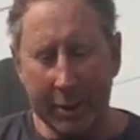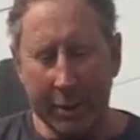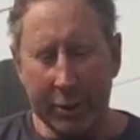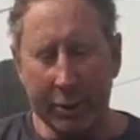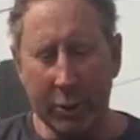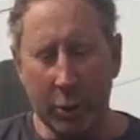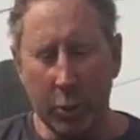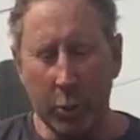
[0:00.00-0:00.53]

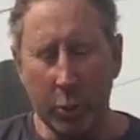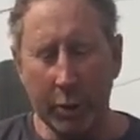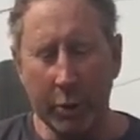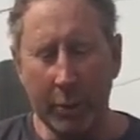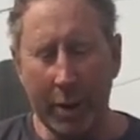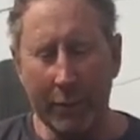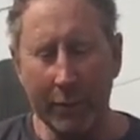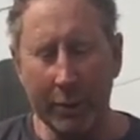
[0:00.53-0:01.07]
so when
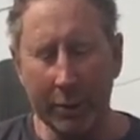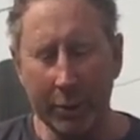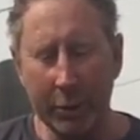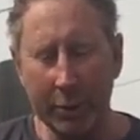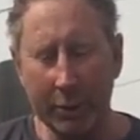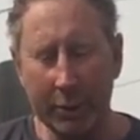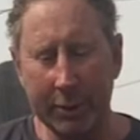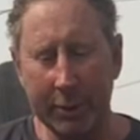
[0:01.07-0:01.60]
you have the
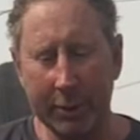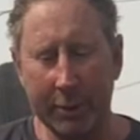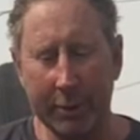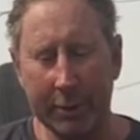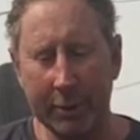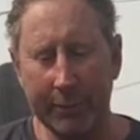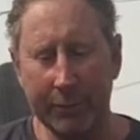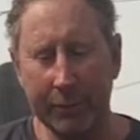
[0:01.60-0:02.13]

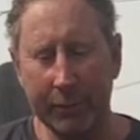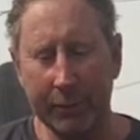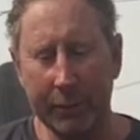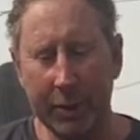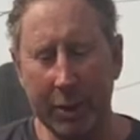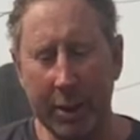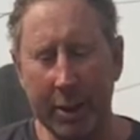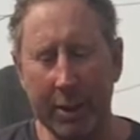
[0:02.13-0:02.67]
solstices,
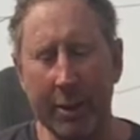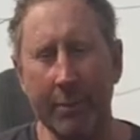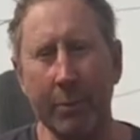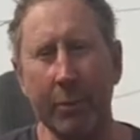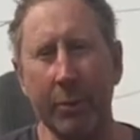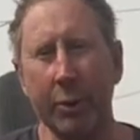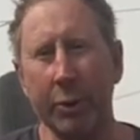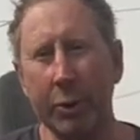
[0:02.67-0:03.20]

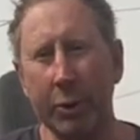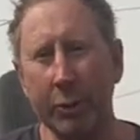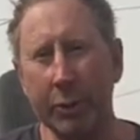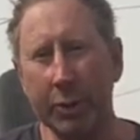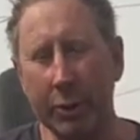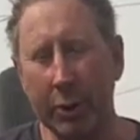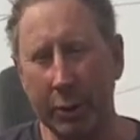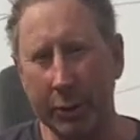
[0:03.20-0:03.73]
the June
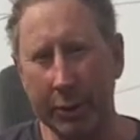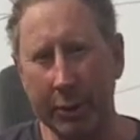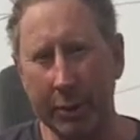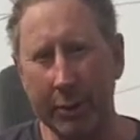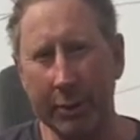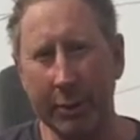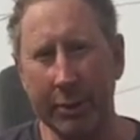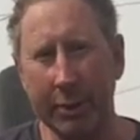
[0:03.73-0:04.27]

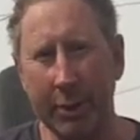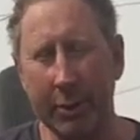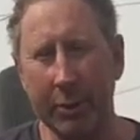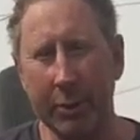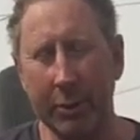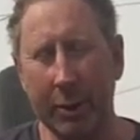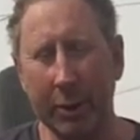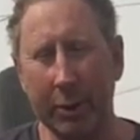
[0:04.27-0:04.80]
solstice, the sun is
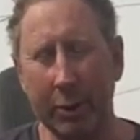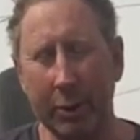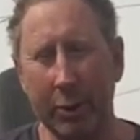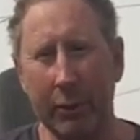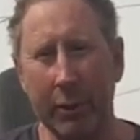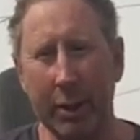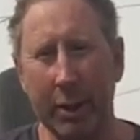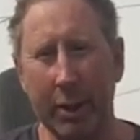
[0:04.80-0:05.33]
directly
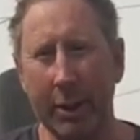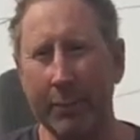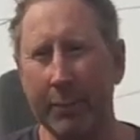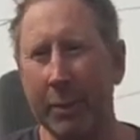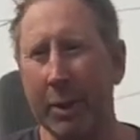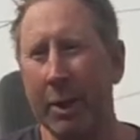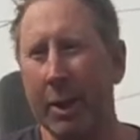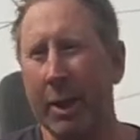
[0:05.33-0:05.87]
overhead
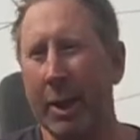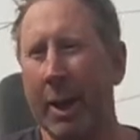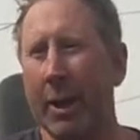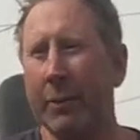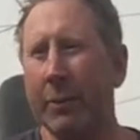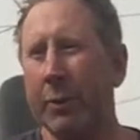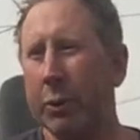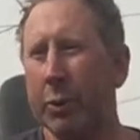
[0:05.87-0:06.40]

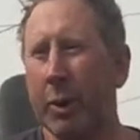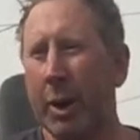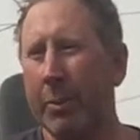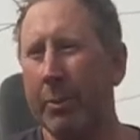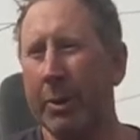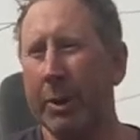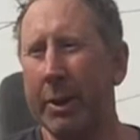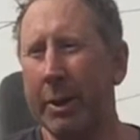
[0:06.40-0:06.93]
at the
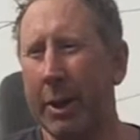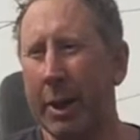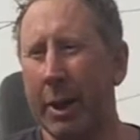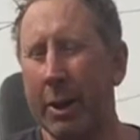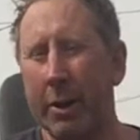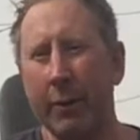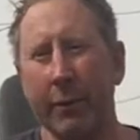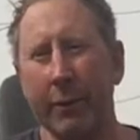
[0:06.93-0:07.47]
Tropic
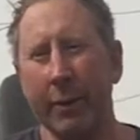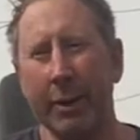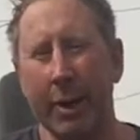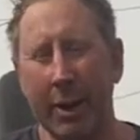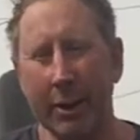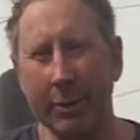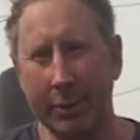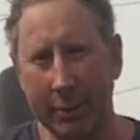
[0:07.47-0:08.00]
of
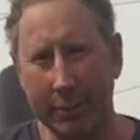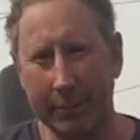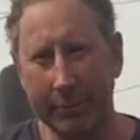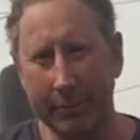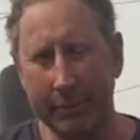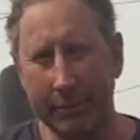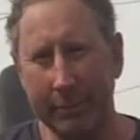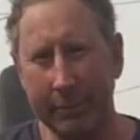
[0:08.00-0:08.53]
Cancer,
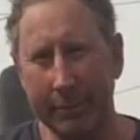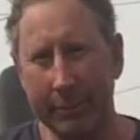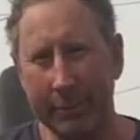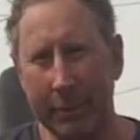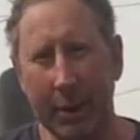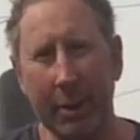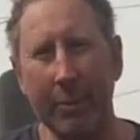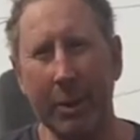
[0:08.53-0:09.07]

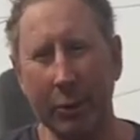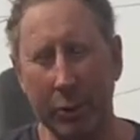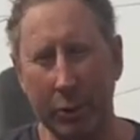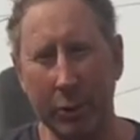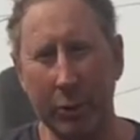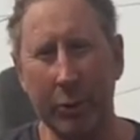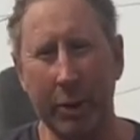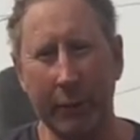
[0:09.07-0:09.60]
about June
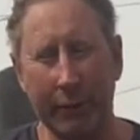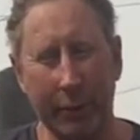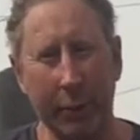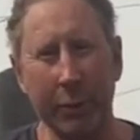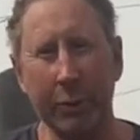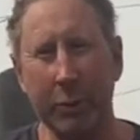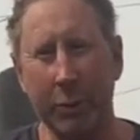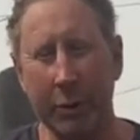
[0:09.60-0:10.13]
21st,